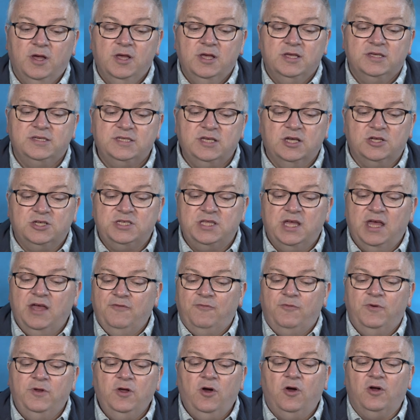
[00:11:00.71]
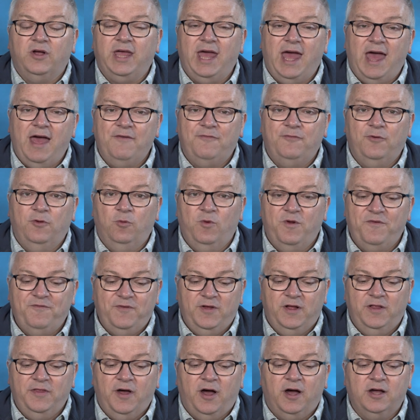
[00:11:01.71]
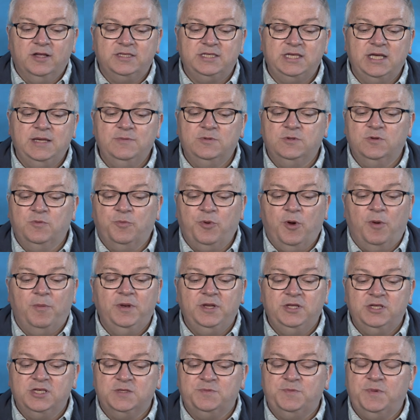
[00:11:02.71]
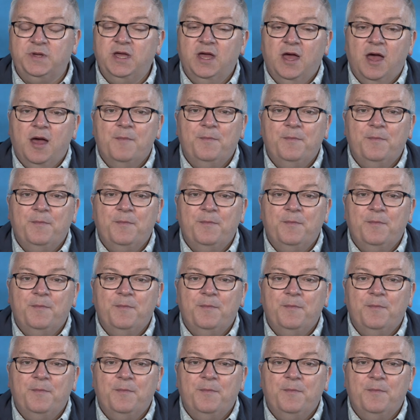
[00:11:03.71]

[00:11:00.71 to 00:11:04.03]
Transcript: such if we're not careful, we feel that our teams will probably just be